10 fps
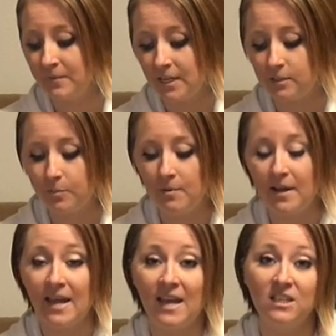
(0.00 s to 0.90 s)
is put
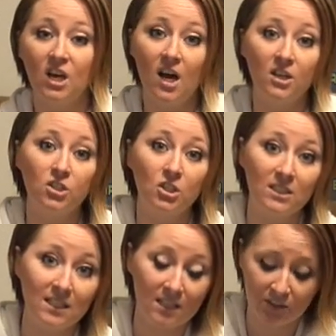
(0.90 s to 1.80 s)
my hand
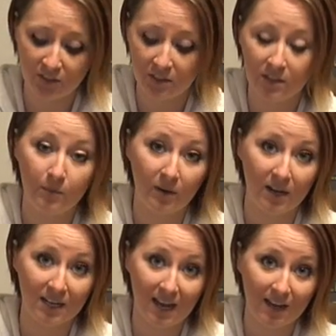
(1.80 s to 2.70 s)
underneath the
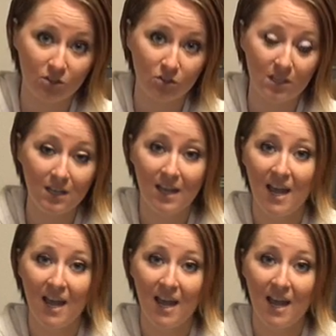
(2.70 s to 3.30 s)
body actually